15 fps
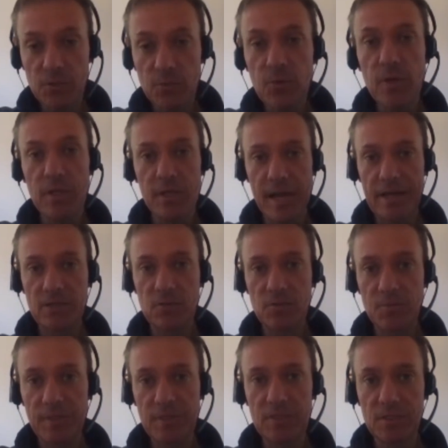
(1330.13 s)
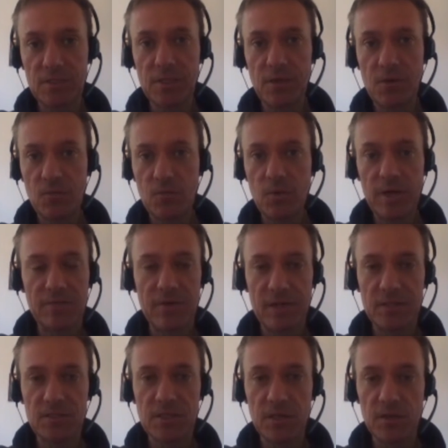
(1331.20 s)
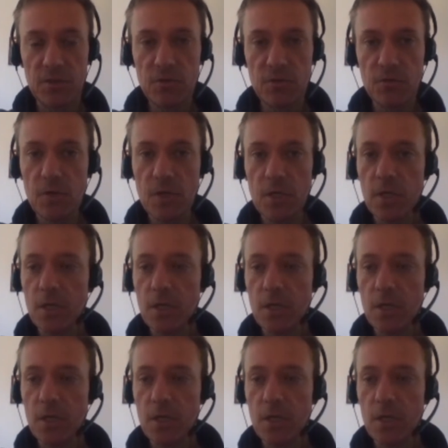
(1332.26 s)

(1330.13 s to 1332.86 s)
doing the actual business, you know, whatever it is that you do.